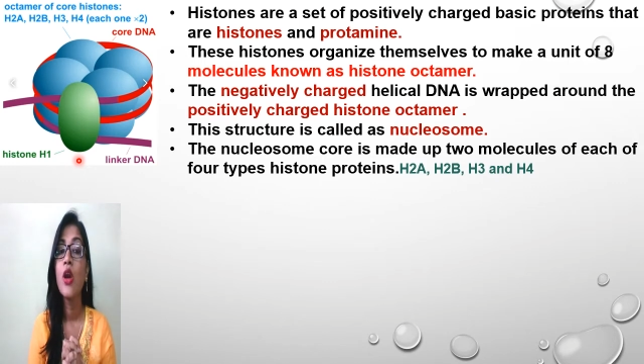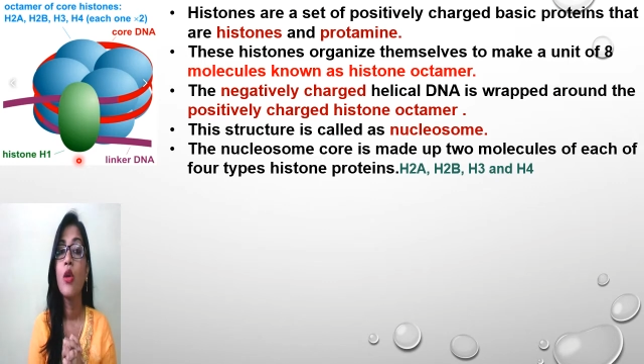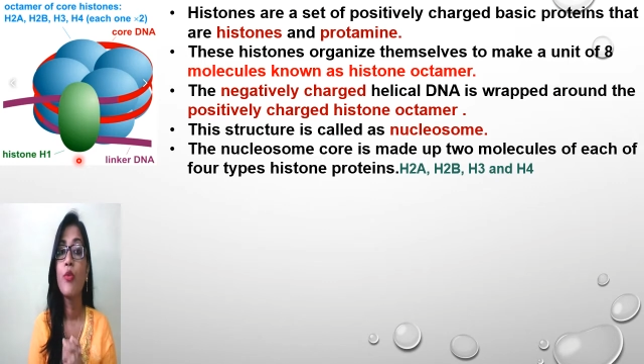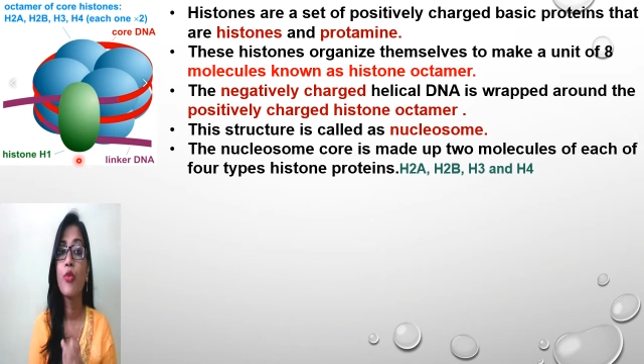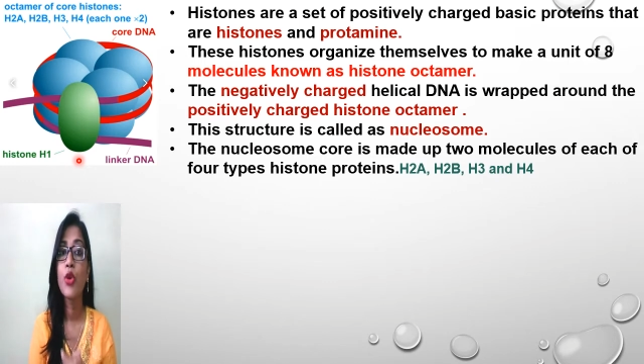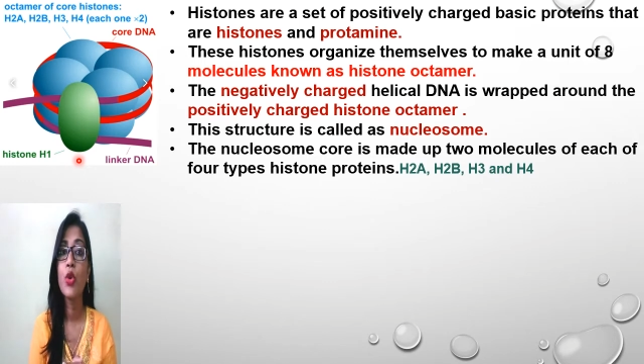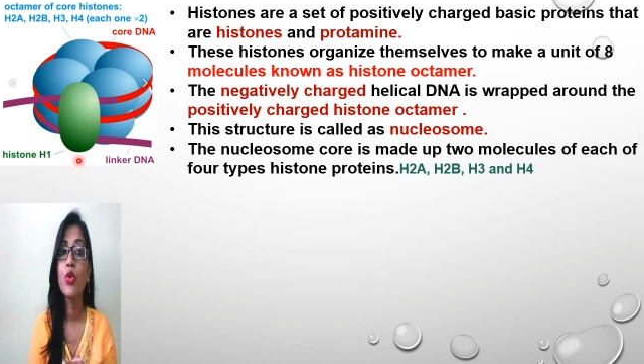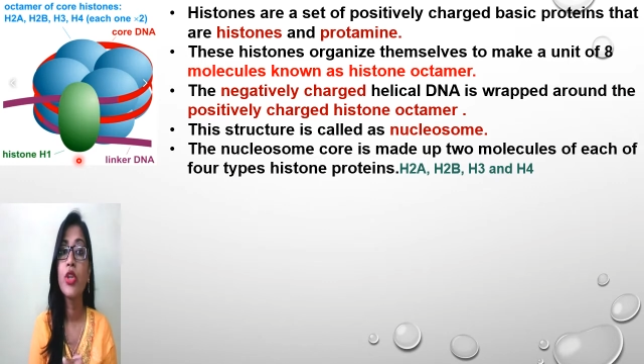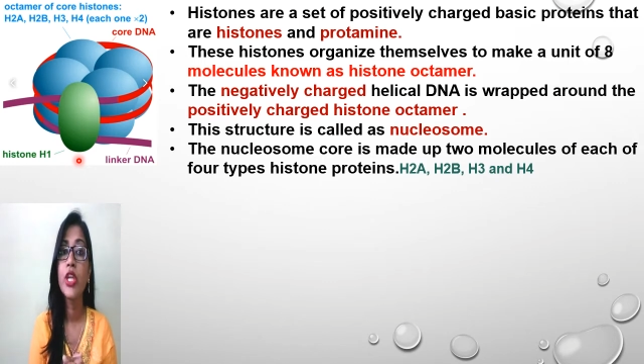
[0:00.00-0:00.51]

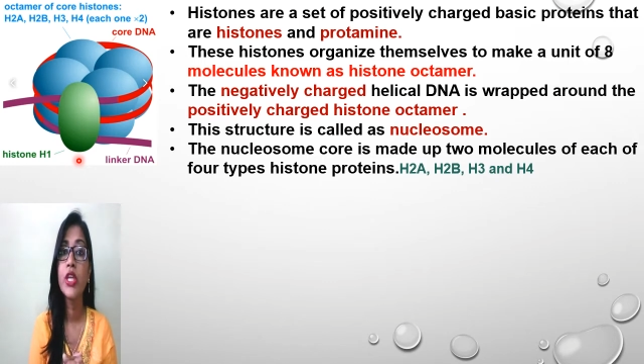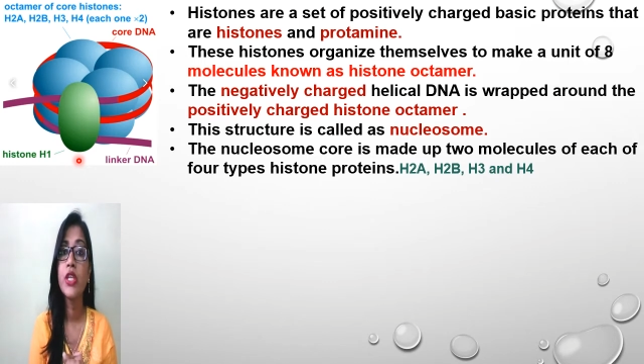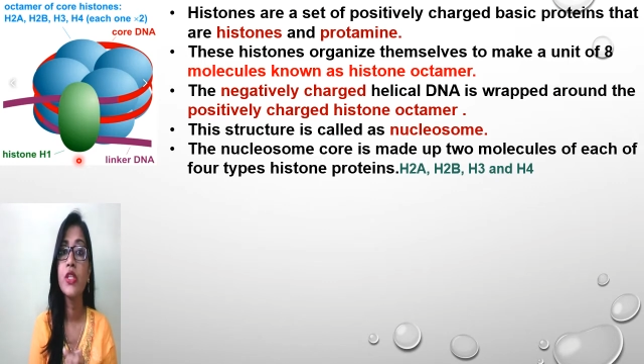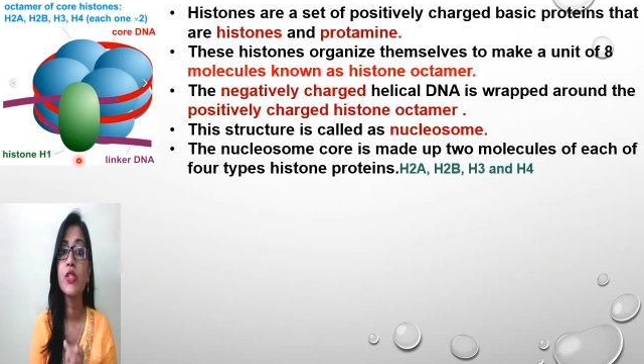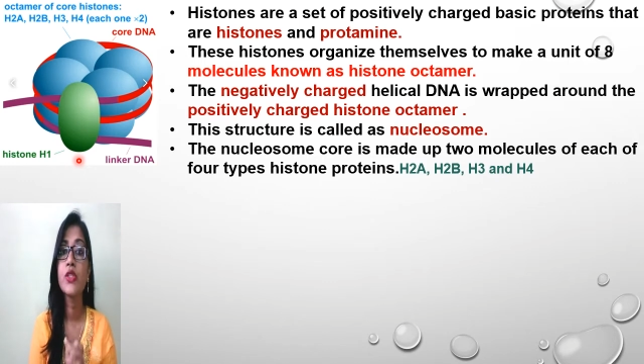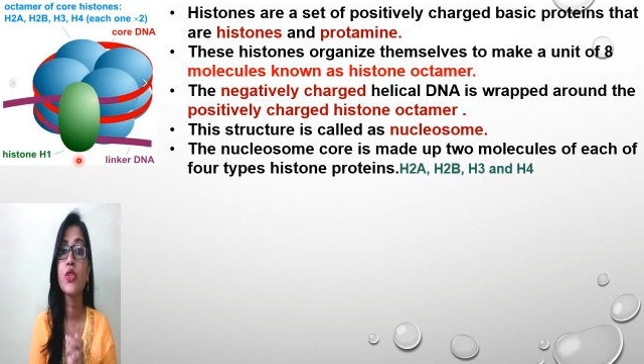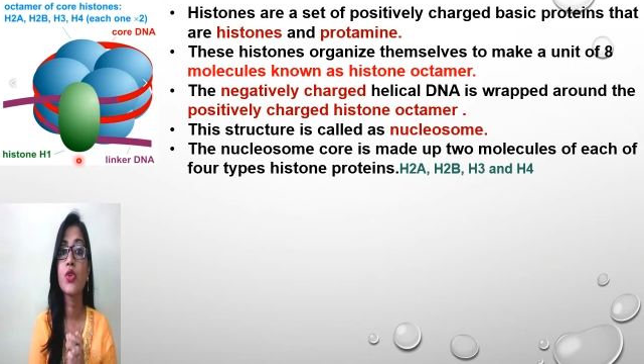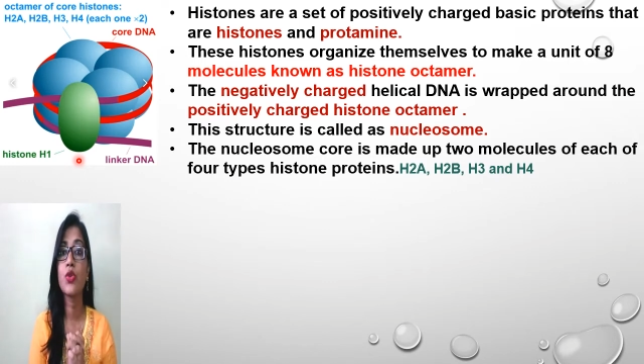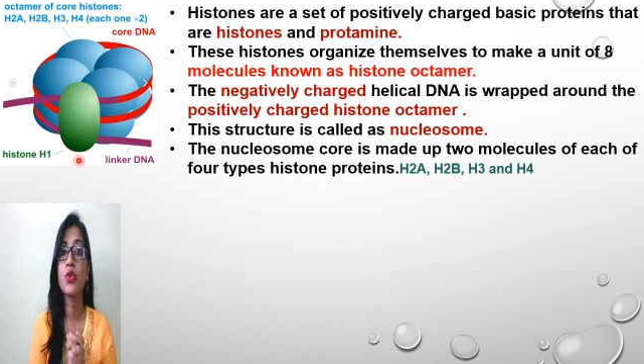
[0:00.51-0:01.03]

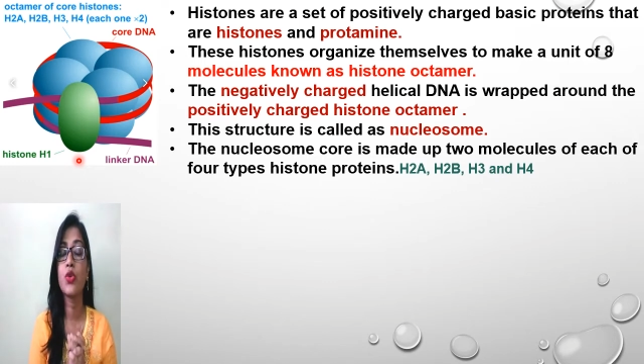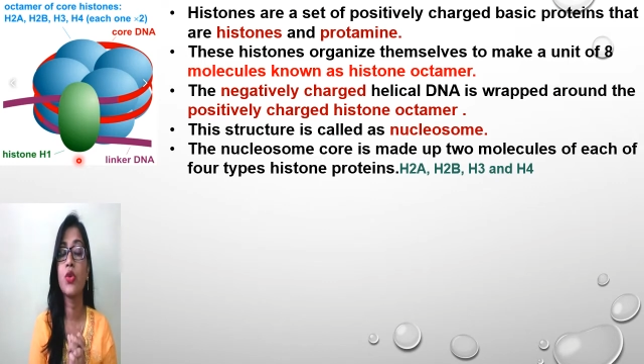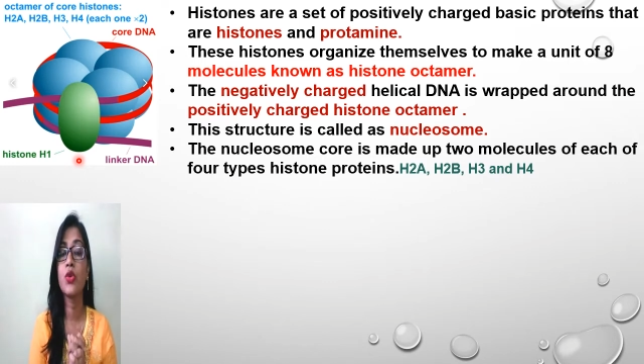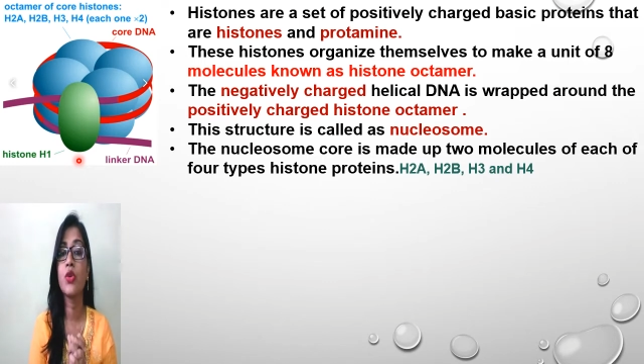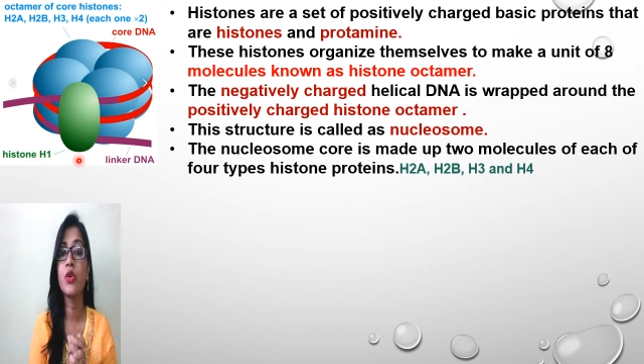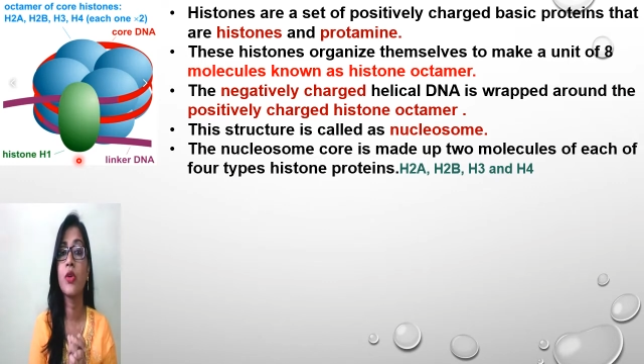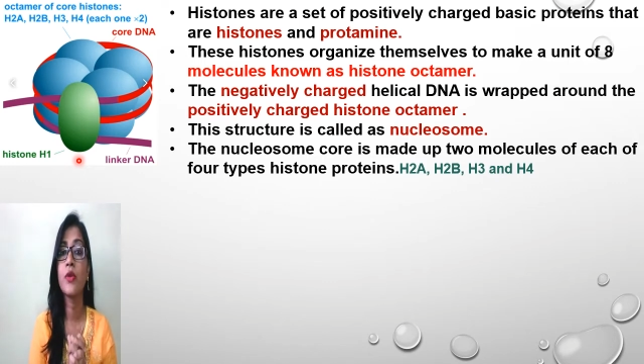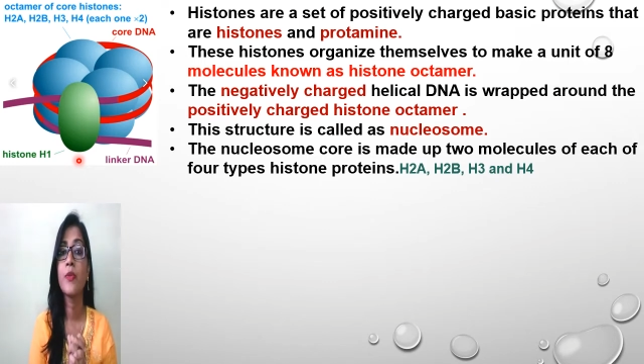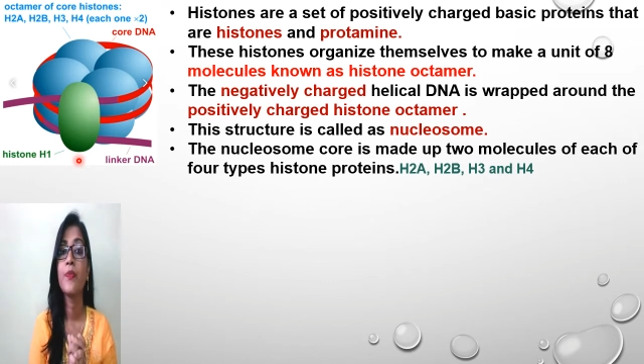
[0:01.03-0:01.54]
proteins,
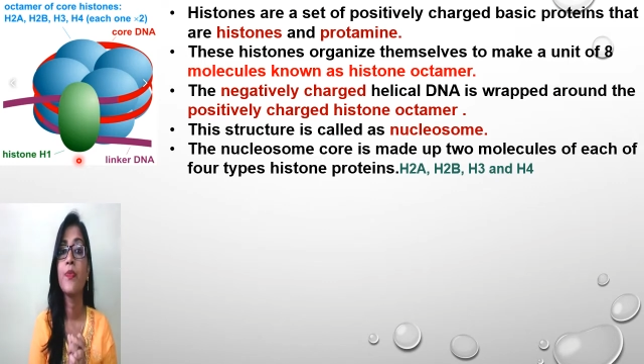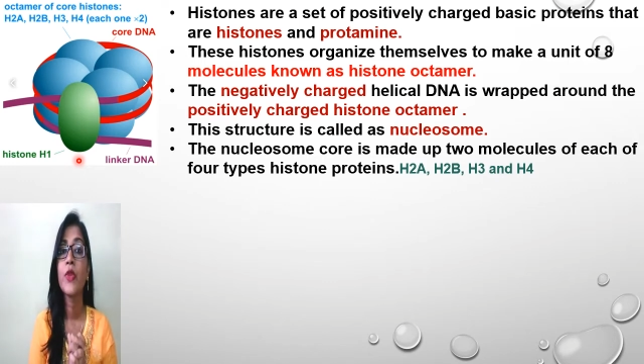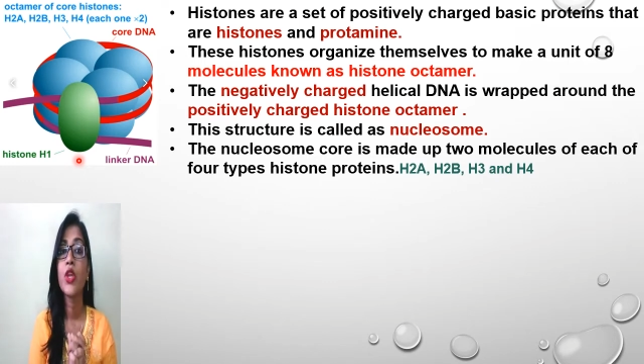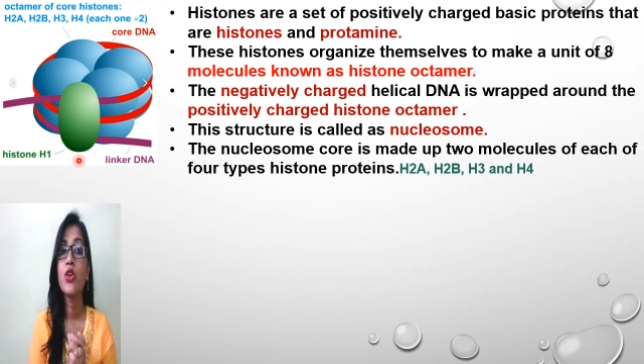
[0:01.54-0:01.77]
or